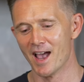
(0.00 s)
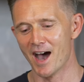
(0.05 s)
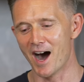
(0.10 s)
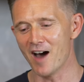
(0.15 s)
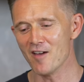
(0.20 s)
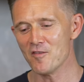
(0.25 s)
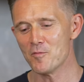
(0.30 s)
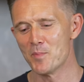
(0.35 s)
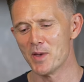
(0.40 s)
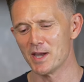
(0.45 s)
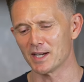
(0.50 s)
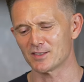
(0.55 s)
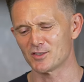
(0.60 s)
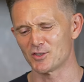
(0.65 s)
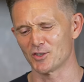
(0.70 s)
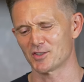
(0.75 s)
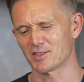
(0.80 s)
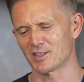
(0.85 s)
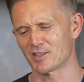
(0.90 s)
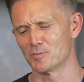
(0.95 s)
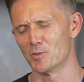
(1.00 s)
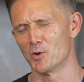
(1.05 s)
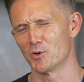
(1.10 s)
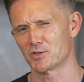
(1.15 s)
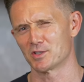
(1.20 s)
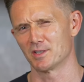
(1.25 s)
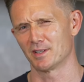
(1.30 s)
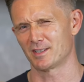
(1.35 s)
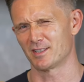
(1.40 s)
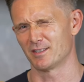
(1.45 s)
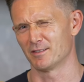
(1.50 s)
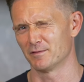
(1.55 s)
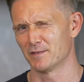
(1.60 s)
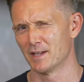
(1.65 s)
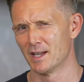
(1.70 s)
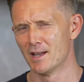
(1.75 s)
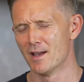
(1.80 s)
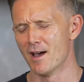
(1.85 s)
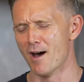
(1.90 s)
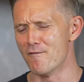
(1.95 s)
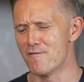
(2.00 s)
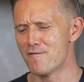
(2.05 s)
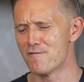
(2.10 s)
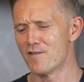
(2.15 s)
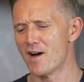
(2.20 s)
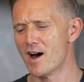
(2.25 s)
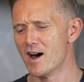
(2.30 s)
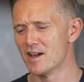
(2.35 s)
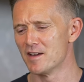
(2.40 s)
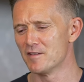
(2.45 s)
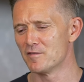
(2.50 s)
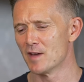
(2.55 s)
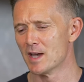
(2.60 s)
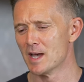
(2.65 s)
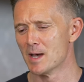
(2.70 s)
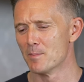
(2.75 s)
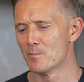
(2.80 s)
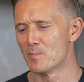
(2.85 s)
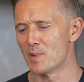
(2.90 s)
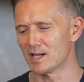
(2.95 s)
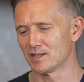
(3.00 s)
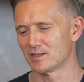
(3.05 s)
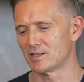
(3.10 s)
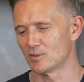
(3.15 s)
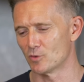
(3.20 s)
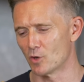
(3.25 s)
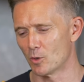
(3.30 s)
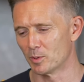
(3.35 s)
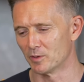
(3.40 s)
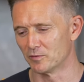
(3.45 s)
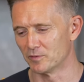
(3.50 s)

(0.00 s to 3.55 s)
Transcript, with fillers: I've picked just a small selection of, of five panty dropper